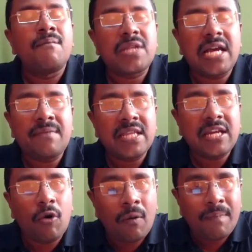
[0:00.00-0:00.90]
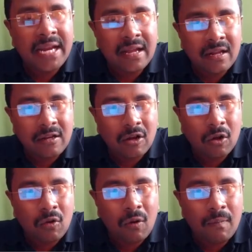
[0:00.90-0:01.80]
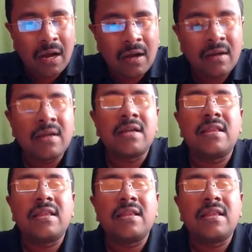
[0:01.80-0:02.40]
primary open angle glaucoma,